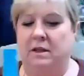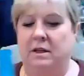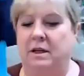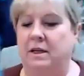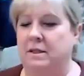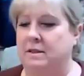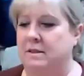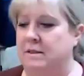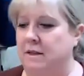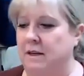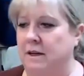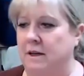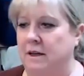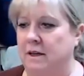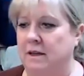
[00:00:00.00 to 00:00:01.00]
it's
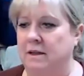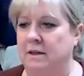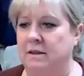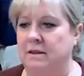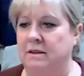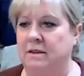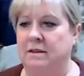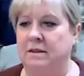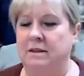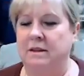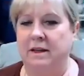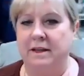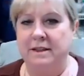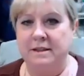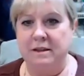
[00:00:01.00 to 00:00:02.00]
a
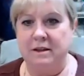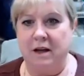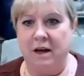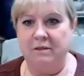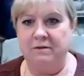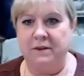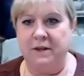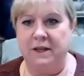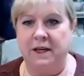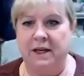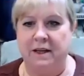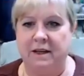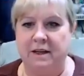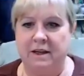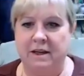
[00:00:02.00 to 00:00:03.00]
lot of
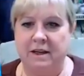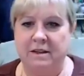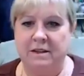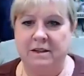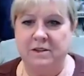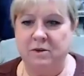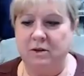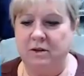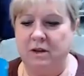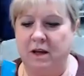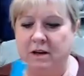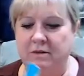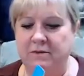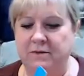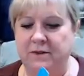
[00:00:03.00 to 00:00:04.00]
fun. These are a
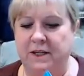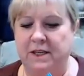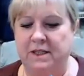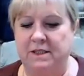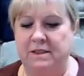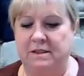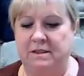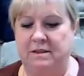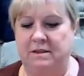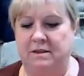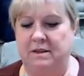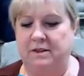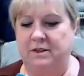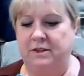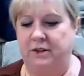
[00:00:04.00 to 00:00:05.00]
lot of fun
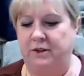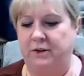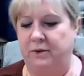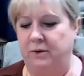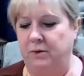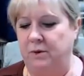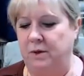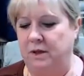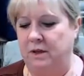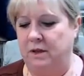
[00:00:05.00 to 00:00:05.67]
to do.